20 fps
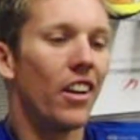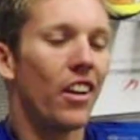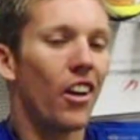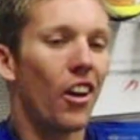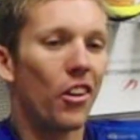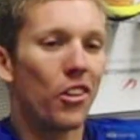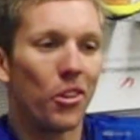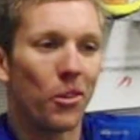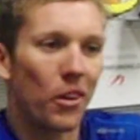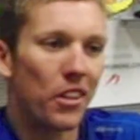
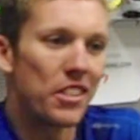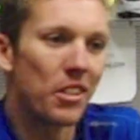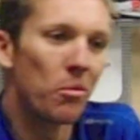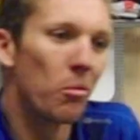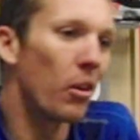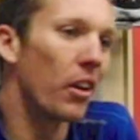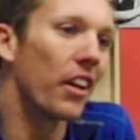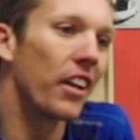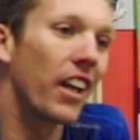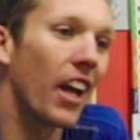I knew I didn't
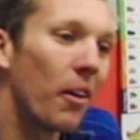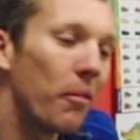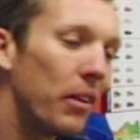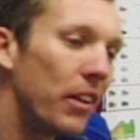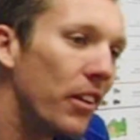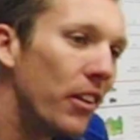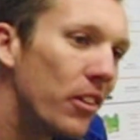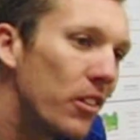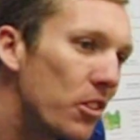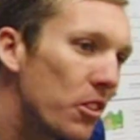want to come
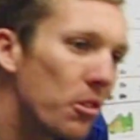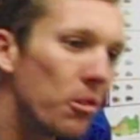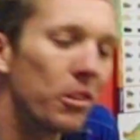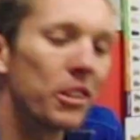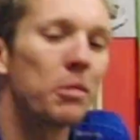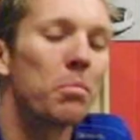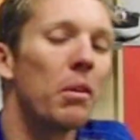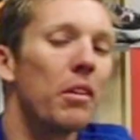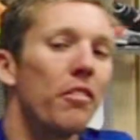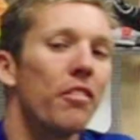into a
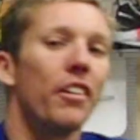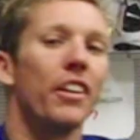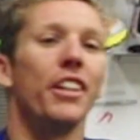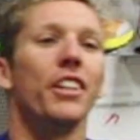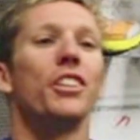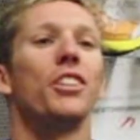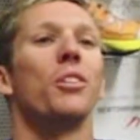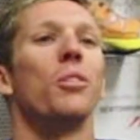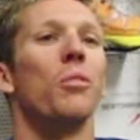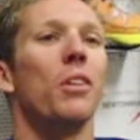sprint
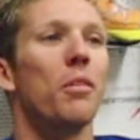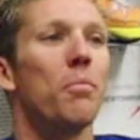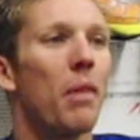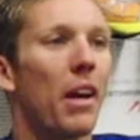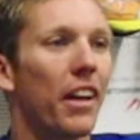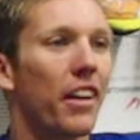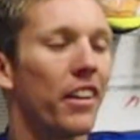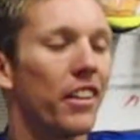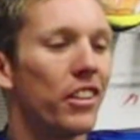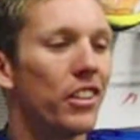finish with
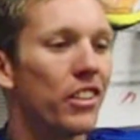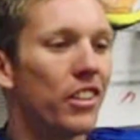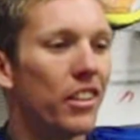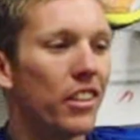Macca,